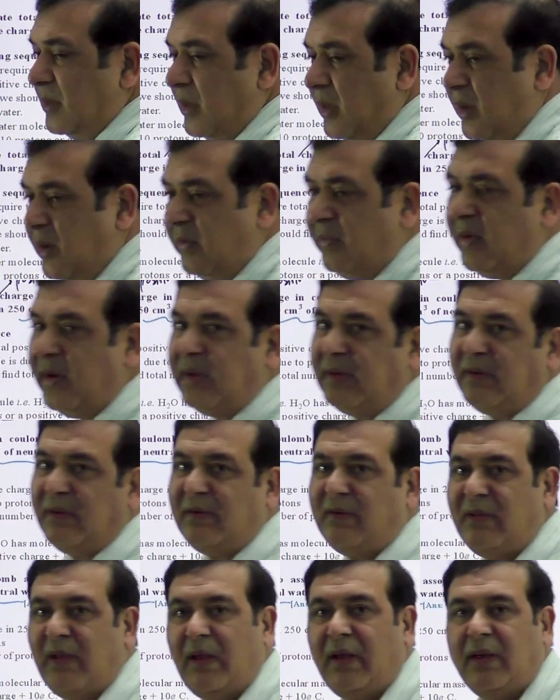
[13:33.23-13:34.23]
if I
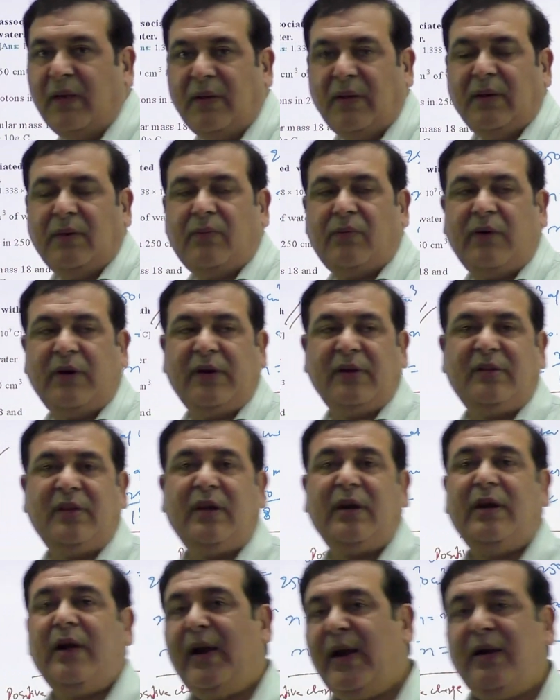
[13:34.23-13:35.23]
just say what is the
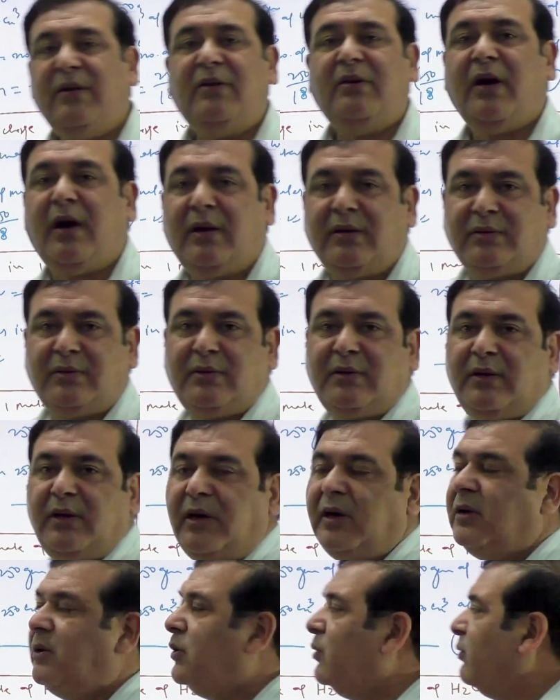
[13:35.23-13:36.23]
net charge
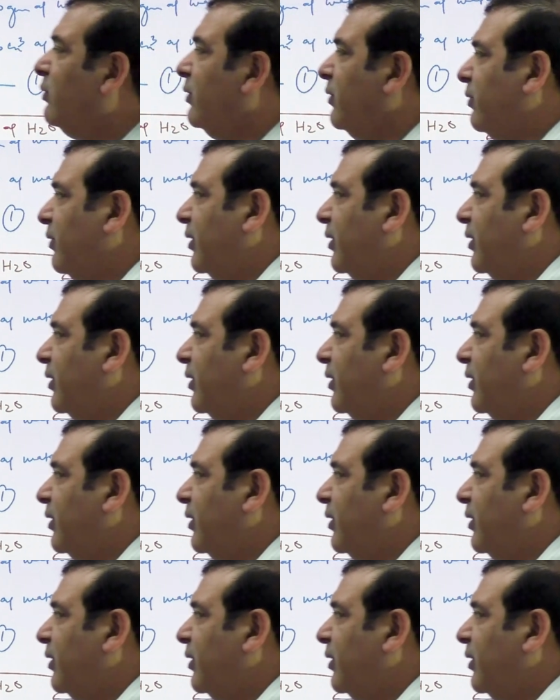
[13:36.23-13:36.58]
in 250